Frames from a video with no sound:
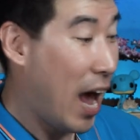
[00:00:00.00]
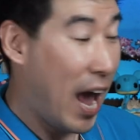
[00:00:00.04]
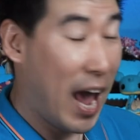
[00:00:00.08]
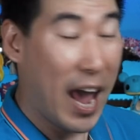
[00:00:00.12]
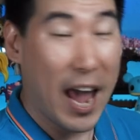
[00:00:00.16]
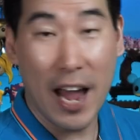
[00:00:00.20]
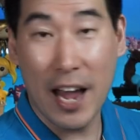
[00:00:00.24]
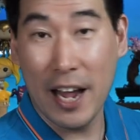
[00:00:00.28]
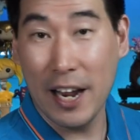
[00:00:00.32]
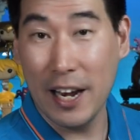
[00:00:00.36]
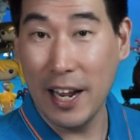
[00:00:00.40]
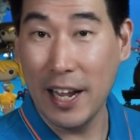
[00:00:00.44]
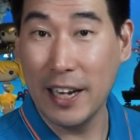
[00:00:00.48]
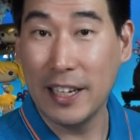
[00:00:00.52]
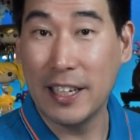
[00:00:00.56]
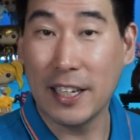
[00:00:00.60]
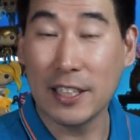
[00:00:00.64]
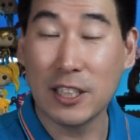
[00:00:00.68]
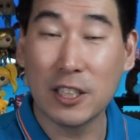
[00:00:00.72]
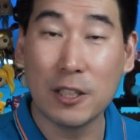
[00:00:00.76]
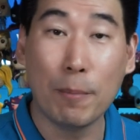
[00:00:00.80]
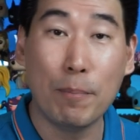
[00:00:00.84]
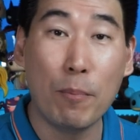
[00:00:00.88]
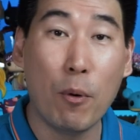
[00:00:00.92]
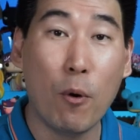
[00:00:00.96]
And it
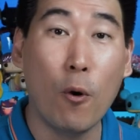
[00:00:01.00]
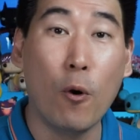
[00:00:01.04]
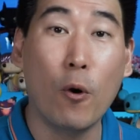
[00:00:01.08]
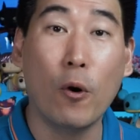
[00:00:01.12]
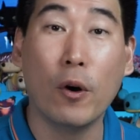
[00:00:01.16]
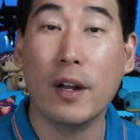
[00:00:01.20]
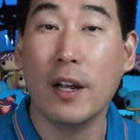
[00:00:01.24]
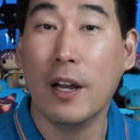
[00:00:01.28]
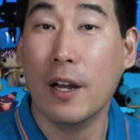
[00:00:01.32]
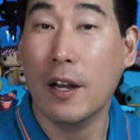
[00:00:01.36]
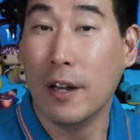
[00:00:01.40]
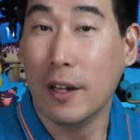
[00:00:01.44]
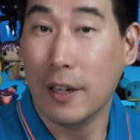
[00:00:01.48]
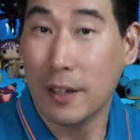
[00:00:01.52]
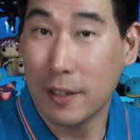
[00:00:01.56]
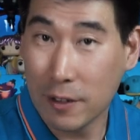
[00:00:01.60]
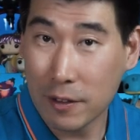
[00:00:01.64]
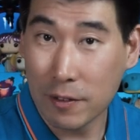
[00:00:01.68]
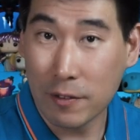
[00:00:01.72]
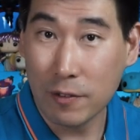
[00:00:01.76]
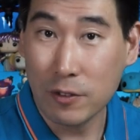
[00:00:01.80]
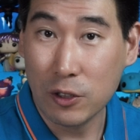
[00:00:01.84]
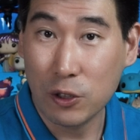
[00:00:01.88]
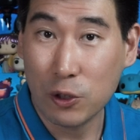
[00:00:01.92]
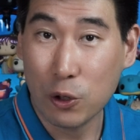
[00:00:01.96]
does support
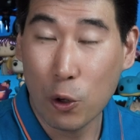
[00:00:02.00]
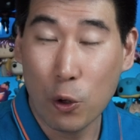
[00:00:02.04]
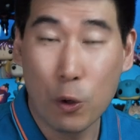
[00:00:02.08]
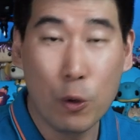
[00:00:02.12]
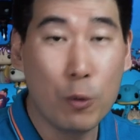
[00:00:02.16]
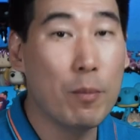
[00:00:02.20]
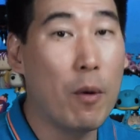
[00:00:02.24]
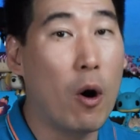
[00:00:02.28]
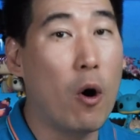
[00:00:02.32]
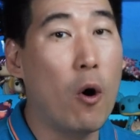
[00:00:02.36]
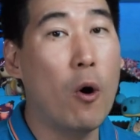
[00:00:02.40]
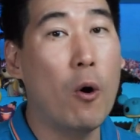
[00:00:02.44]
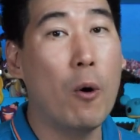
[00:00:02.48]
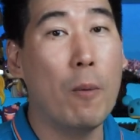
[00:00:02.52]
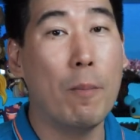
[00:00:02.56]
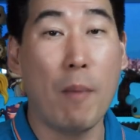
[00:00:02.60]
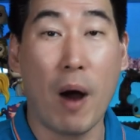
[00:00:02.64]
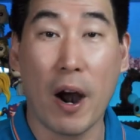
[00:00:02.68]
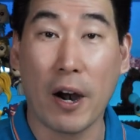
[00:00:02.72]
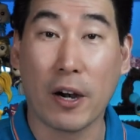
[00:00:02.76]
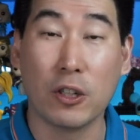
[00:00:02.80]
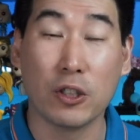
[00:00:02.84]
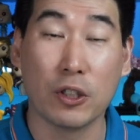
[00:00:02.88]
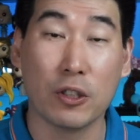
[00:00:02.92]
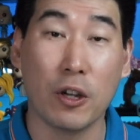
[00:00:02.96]
Zoom or
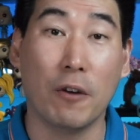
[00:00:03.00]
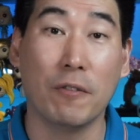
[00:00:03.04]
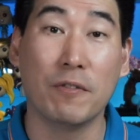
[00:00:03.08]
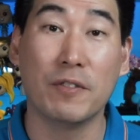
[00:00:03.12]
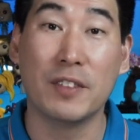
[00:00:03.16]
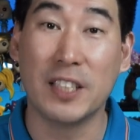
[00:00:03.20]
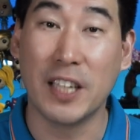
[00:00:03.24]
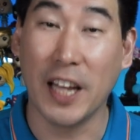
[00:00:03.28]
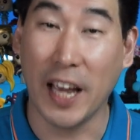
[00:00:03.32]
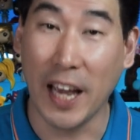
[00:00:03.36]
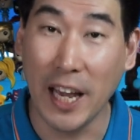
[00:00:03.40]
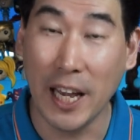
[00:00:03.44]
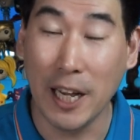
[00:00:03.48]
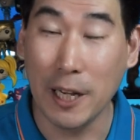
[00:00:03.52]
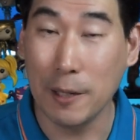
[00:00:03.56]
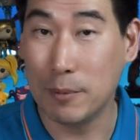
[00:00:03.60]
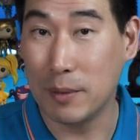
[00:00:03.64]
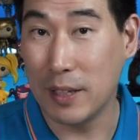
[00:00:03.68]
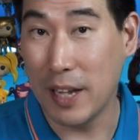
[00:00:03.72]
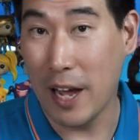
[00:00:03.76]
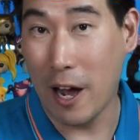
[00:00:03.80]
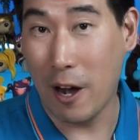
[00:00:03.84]
Microsoft Teams.